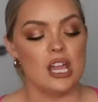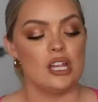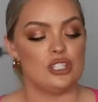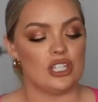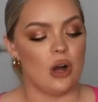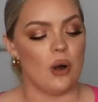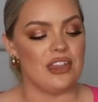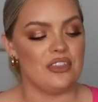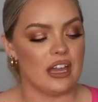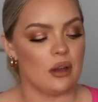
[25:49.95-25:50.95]
So I
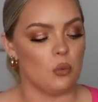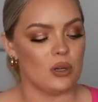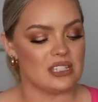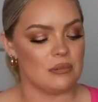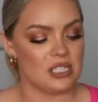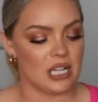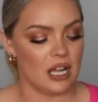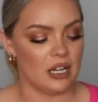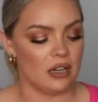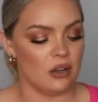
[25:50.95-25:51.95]
think once I'm
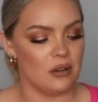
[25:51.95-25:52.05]
done